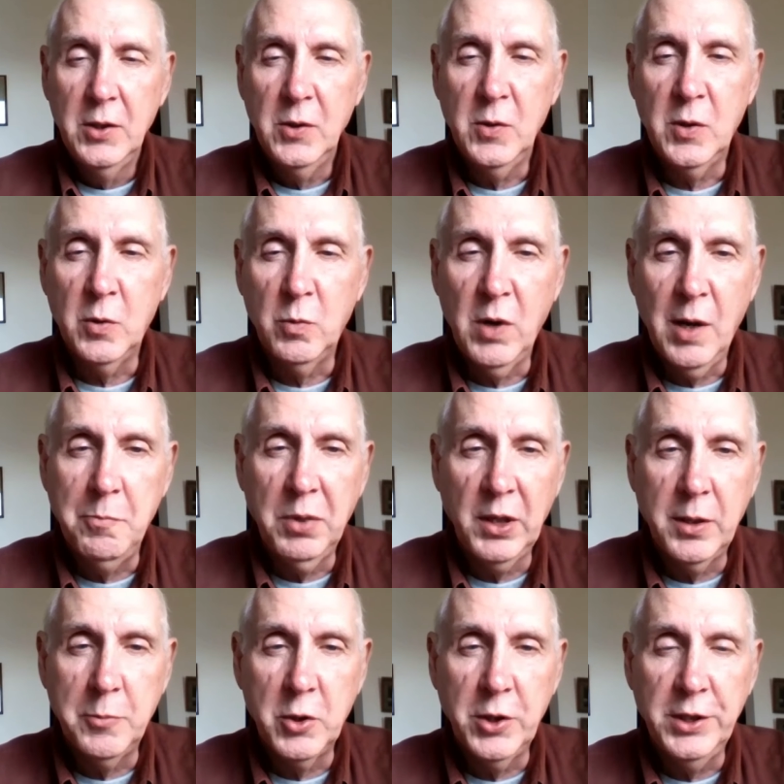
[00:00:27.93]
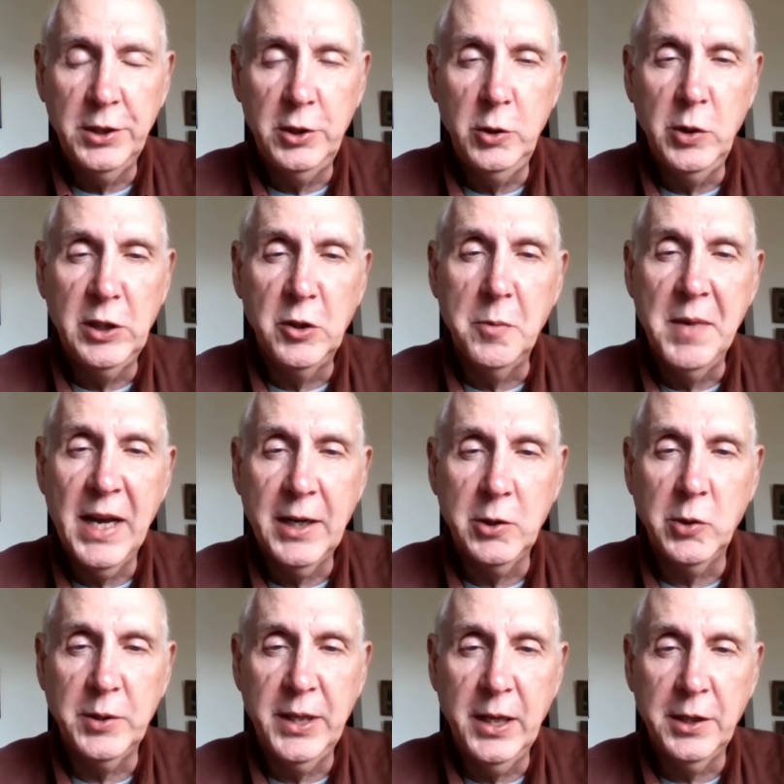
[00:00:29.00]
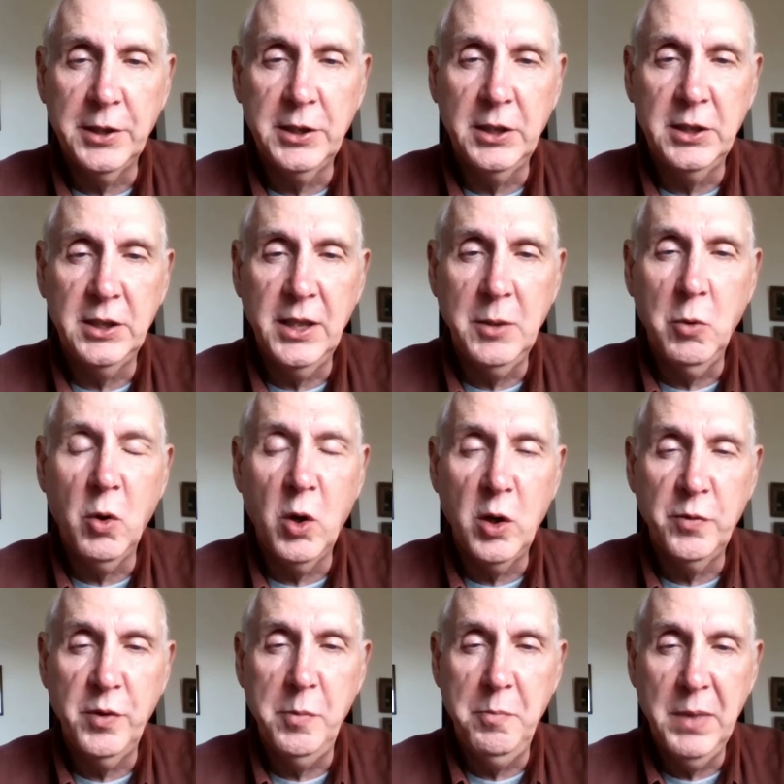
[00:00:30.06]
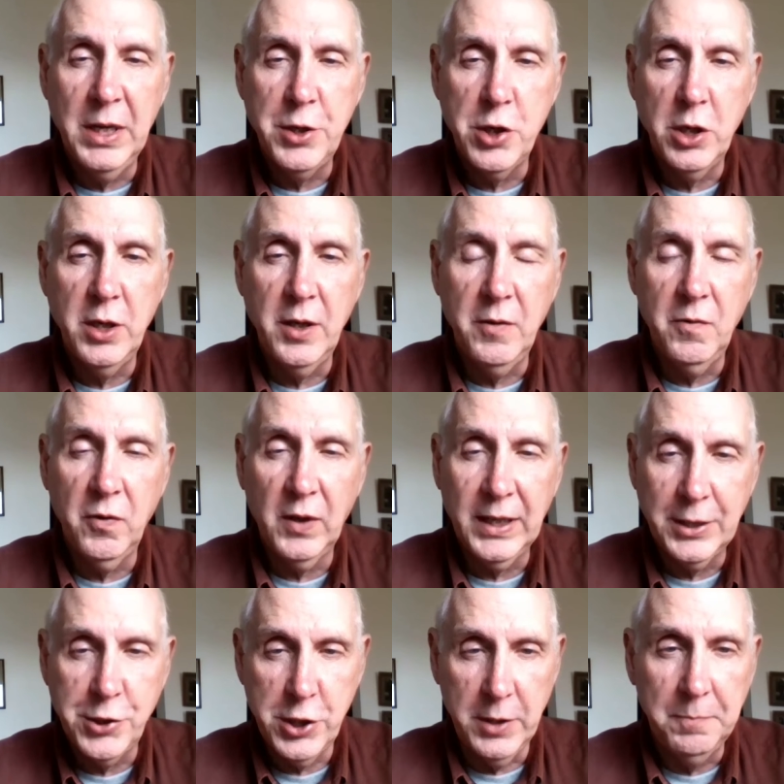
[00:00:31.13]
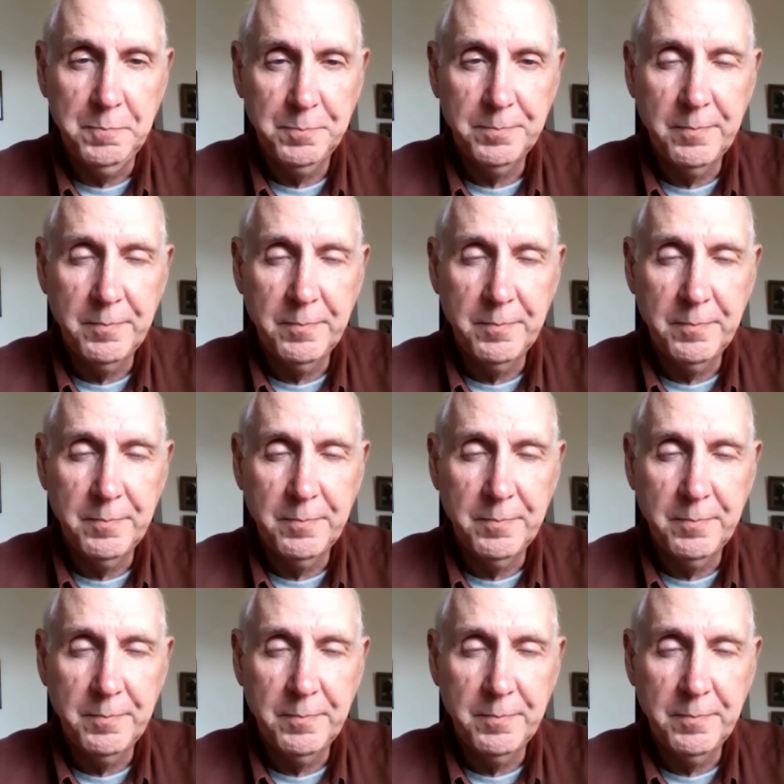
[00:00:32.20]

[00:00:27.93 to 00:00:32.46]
or Rob Plummer is doing grammatical analysis, they will often mention inflection.